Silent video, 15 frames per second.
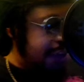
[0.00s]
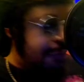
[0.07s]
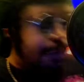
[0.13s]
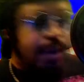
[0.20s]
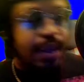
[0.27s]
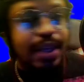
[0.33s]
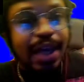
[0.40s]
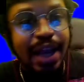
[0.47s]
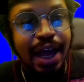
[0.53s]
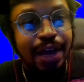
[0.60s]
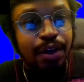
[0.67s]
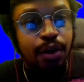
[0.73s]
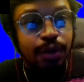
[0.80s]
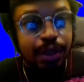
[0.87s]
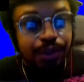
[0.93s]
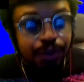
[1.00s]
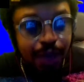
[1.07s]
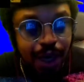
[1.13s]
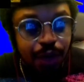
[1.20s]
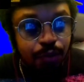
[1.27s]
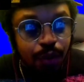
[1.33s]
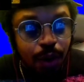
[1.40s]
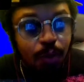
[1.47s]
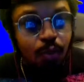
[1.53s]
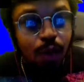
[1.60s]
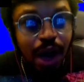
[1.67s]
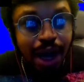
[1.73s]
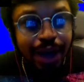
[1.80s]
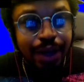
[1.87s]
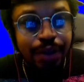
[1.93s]
me that I know that you gotta run
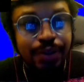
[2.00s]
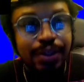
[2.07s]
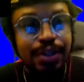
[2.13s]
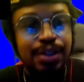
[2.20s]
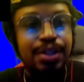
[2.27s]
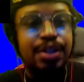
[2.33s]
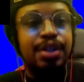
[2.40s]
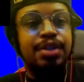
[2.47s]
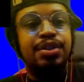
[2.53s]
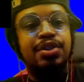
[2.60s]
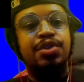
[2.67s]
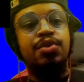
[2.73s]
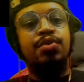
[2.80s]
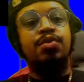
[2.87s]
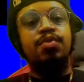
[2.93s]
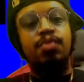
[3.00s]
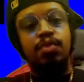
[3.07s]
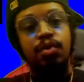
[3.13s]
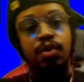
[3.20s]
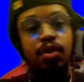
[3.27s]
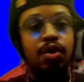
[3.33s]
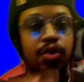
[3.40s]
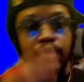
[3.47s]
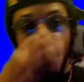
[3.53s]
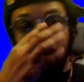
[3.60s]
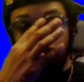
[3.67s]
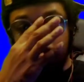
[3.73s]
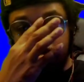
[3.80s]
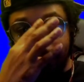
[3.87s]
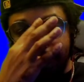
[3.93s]
wires and shit into
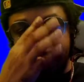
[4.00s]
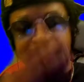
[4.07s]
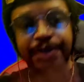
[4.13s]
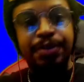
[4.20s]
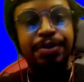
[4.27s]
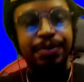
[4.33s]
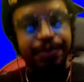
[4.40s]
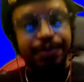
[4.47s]
those mixers,